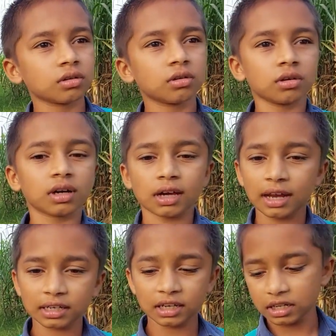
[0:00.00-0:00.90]
So I
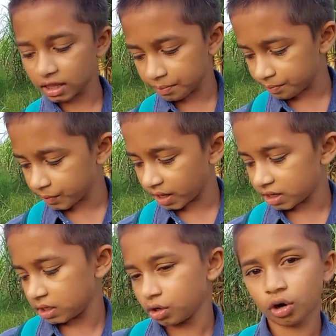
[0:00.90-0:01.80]
collected them.
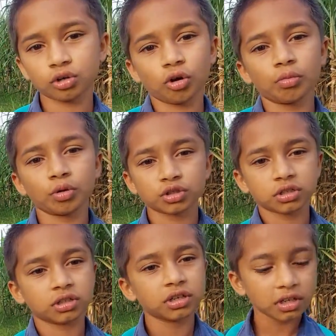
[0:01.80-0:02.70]
I got
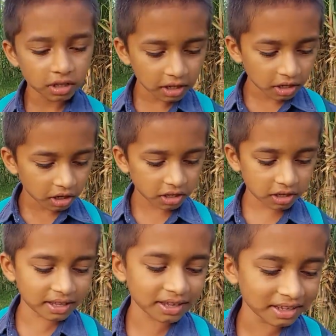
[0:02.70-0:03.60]
almost
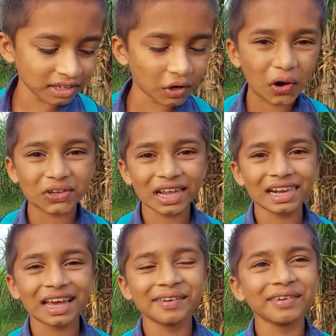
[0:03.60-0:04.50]
in total.
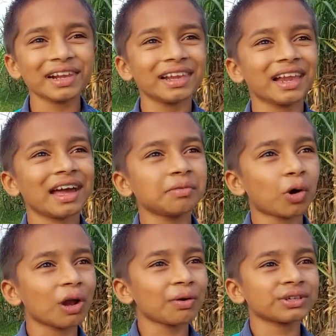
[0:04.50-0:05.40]

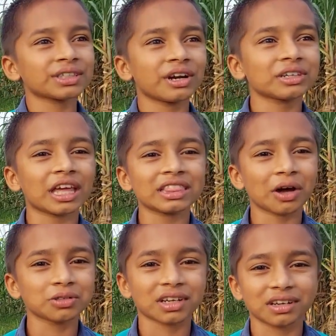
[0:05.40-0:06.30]
I'm almost got
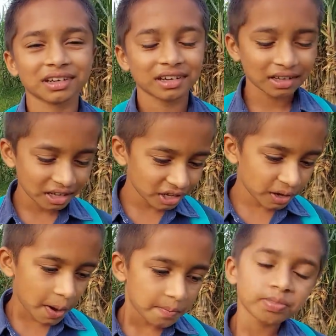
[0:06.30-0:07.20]
10,000. Mm.
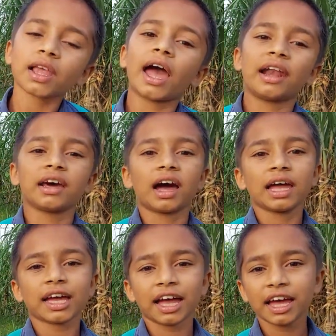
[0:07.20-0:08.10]
And
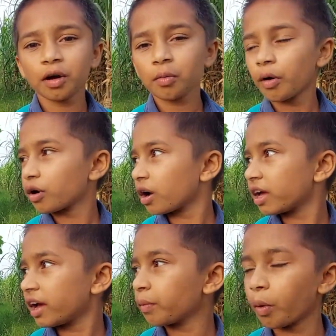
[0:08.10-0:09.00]
I
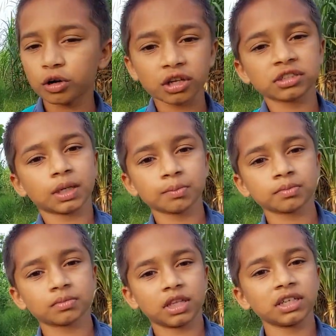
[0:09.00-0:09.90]
have bought
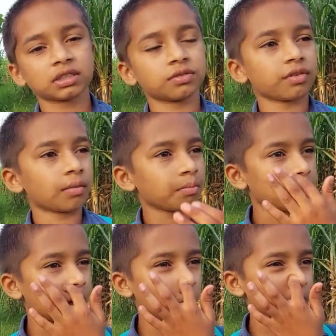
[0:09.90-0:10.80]
some things from
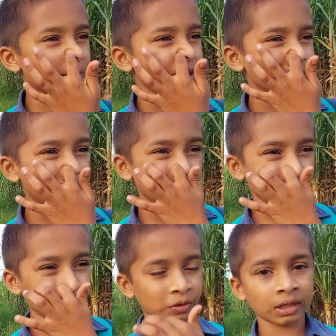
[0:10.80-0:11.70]
my own money
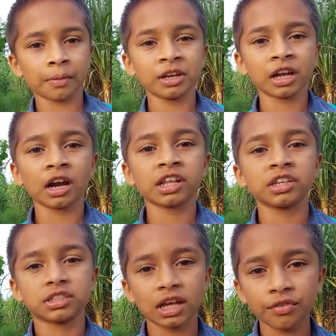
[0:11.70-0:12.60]
in Navin
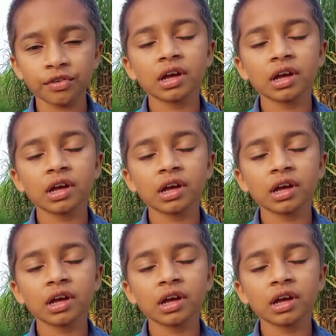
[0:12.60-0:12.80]
Garden itself.